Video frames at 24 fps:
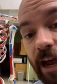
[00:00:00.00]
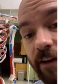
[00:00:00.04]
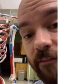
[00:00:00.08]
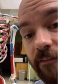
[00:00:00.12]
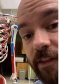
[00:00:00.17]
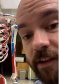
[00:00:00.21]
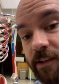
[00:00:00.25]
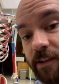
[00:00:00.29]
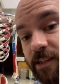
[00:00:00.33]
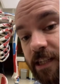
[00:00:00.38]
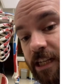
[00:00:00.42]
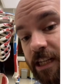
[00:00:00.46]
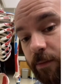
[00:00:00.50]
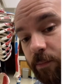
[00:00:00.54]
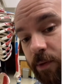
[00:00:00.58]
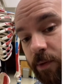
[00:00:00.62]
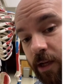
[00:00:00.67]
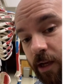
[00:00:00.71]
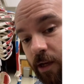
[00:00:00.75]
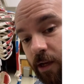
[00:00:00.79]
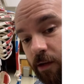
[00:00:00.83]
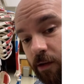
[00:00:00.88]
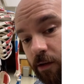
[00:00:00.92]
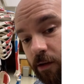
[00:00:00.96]
the
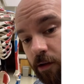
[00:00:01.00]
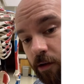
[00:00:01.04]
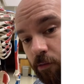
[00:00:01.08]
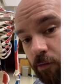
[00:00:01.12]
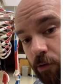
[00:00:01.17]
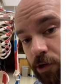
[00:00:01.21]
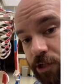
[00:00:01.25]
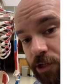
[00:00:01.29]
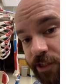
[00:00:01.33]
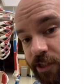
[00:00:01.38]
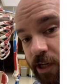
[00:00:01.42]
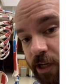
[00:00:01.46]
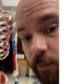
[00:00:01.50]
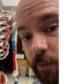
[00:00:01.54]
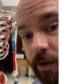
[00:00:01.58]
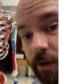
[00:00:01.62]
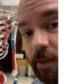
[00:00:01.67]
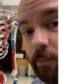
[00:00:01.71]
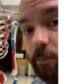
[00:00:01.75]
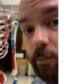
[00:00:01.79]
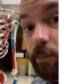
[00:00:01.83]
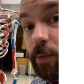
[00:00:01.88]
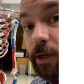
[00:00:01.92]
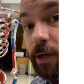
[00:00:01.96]
tibia, which is going to be the
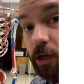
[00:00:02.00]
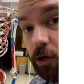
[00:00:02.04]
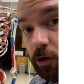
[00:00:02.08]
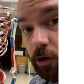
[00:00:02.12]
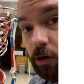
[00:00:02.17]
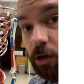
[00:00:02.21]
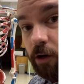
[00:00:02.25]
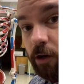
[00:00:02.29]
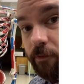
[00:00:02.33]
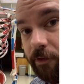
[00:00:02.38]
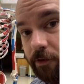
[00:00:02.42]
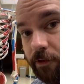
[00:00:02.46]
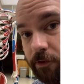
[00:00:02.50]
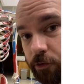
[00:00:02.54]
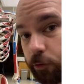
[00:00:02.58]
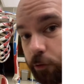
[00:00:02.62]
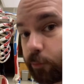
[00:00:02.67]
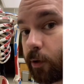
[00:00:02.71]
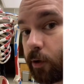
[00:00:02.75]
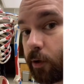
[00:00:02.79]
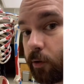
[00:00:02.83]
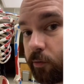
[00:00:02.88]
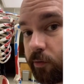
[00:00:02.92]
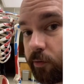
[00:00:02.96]
bigger of the two
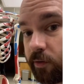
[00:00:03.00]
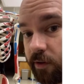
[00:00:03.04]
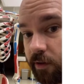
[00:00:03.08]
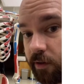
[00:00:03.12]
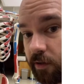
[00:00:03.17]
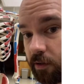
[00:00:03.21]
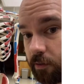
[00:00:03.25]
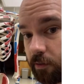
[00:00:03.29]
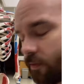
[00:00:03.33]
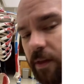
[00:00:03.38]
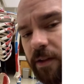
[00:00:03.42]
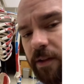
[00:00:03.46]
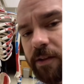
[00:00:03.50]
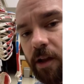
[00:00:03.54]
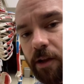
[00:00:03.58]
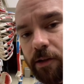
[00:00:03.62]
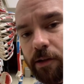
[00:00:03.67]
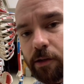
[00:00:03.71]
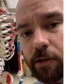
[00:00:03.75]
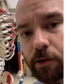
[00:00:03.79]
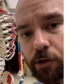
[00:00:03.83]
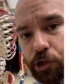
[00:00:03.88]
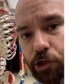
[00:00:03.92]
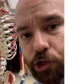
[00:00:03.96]
bones. That's also
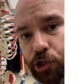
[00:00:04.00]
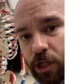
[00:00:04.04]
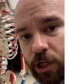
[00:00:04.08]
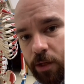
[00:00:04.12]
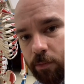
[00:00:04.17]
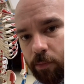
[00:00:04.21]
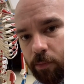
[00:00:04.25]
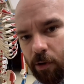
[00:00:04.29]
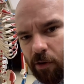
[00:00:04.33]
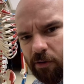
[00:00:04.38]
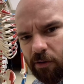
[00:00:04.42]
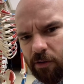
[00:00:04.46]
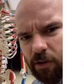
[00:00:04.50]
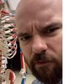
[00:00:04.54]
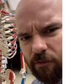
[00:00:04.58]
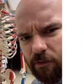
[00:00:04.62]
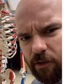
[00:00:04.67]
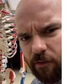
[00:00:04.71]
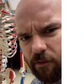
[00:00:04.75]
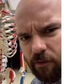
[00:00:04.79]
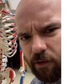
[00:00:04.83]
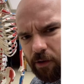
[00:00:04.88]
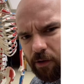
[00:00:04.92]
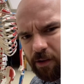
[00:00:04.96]
your shin bone. So if you
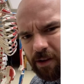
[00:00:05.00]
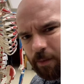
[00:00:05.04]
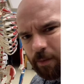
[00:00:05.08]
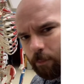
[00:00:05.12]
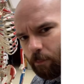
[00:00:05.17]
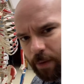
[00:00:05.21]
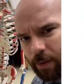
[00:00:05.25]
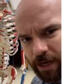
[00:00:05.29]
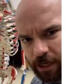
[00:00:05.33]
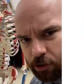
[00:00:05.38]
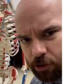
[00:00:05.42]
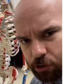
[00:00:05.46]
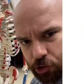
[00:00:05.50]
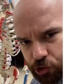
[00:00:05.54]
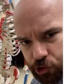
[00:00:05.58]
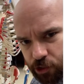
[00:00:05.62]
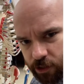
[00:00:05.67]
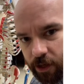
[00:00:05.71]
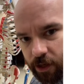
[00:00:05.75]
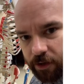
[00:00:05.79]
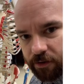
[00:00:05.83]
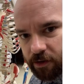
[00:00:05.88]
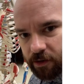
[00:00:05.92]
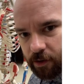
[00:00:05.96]
ever bang your shin
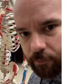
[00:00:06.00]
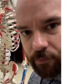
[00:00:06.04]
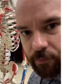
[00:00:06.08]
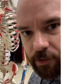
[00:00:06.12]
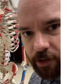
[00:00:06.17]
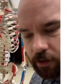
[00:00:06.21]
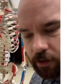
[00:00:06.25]
on something,